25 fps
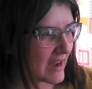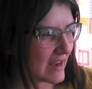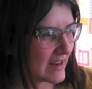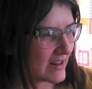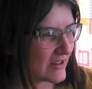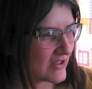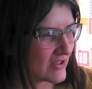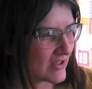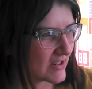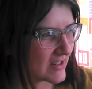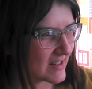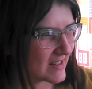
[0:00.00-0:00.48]

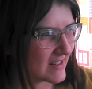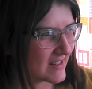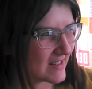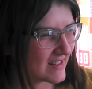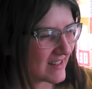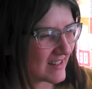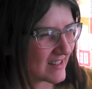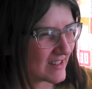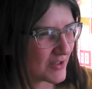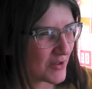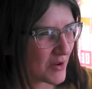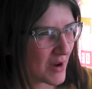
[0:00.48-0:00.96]

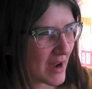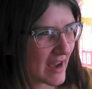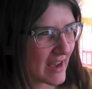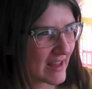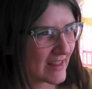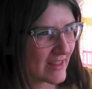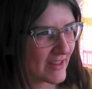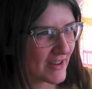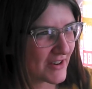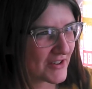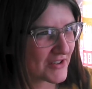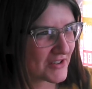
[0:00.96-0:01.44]

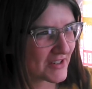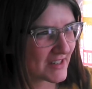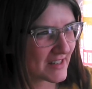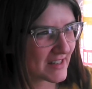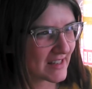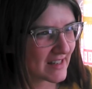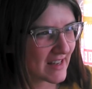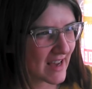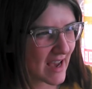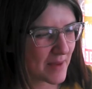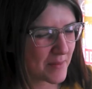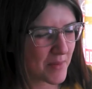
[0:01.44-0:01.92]

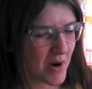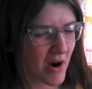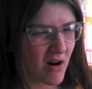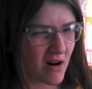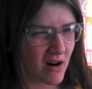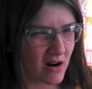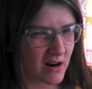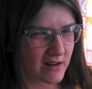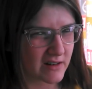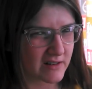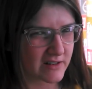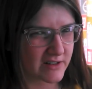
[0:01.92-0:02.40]
I'm
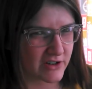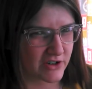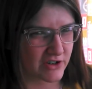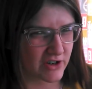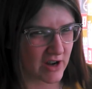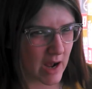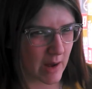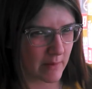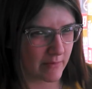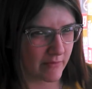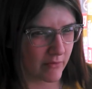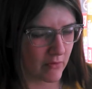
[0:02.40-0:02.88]
hard to
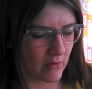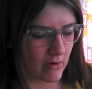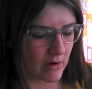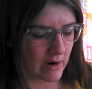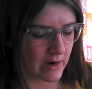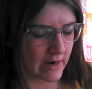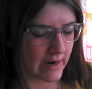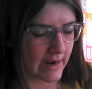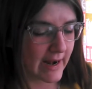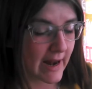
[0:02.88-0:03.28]
shop for,